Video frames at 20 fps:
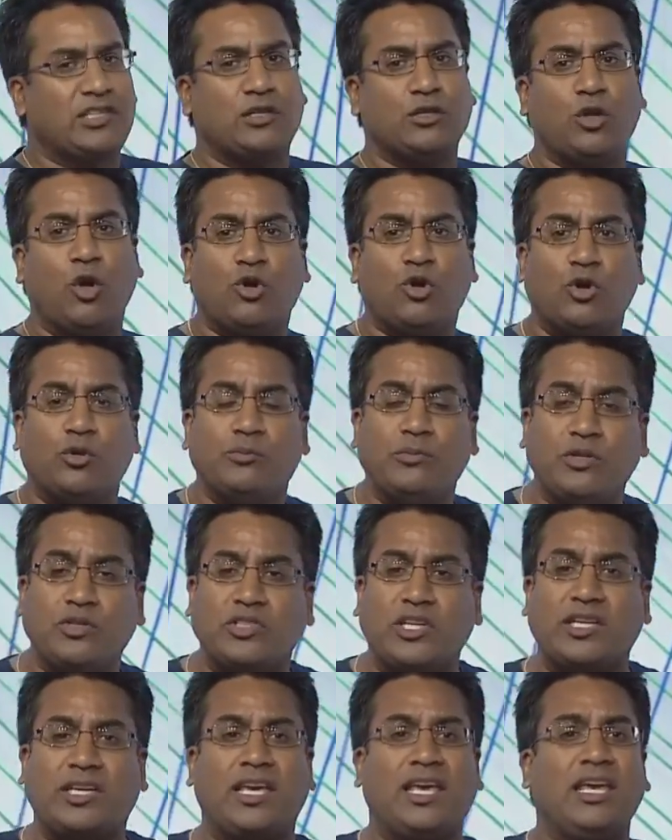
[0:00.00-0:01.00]
local
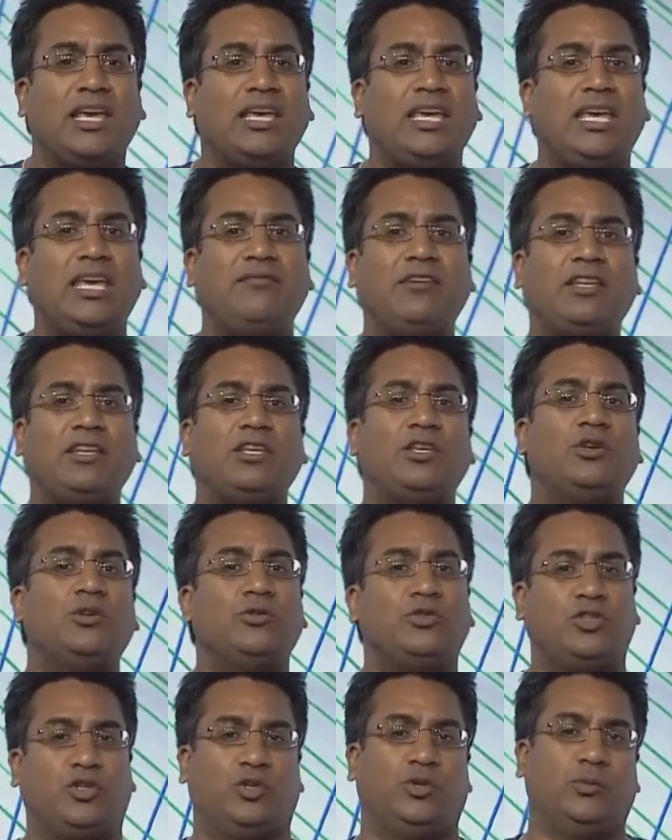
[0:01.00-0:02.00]
music, even
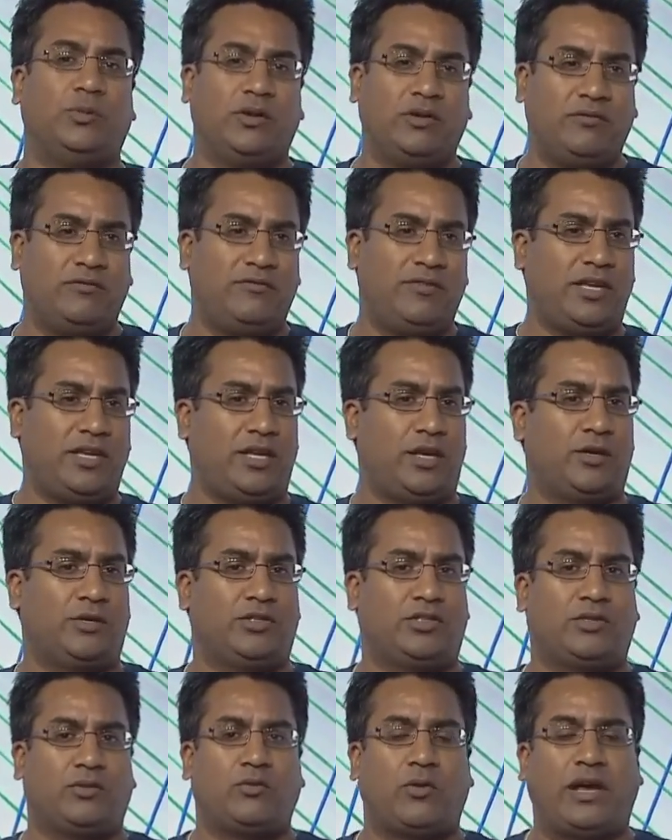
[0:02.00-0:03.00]
YouTube
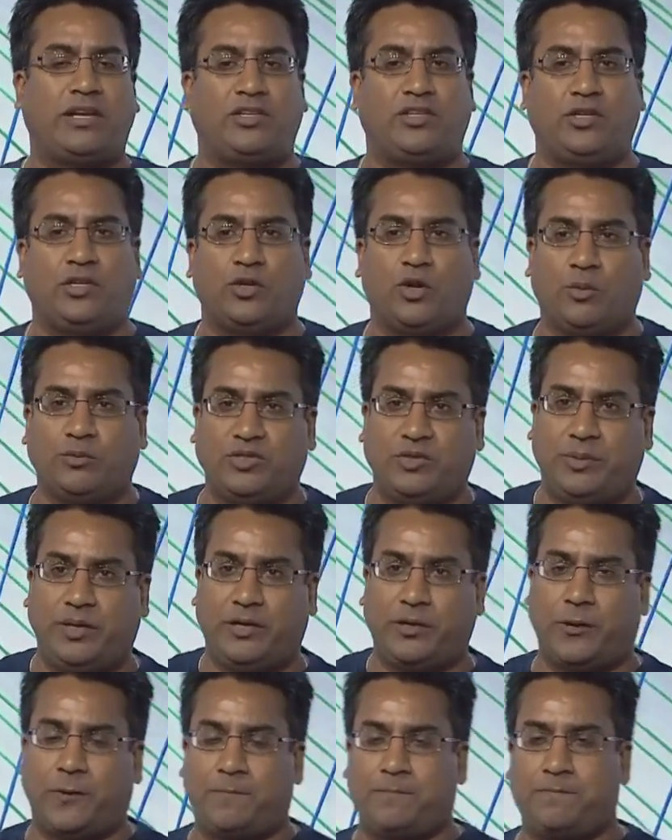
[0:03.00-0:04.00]
videos right to your home speaker.